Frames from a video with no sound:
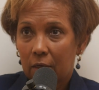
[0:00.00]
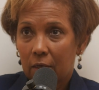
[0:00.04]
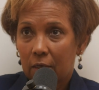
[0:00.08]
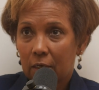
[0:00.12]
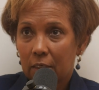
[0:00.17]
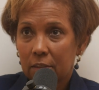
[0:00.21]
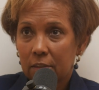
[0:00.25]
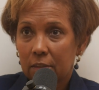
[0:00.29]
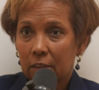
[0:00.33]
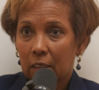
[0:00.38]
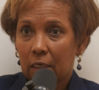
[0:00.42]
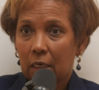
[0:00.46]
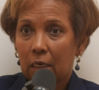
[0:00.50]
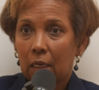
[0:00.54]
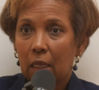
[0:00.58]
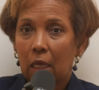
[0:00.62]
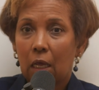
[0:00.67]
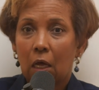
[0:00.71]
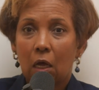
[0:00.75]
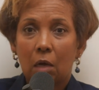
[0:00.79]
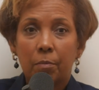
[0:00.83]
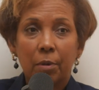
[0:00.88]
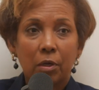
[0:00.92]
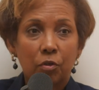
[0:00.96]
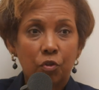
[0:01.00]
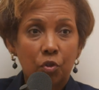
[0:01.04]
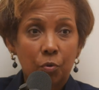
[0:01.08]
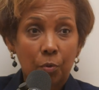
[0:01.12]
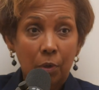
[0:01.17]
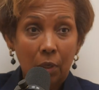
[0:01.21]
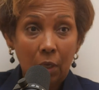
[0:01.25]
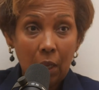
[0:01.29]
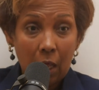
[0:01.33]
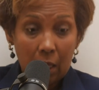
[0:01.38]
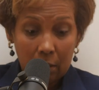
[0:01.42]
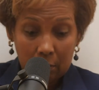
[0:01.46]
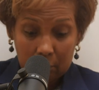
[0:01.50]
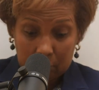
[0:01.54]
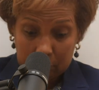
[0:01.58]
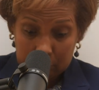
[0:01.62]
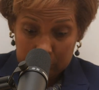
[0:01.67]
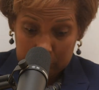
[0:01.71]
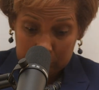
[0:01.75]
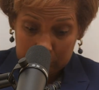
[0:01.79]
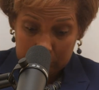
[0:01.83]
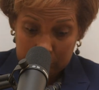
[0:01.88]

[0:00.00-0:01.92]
And I said, how about 2 o'clock?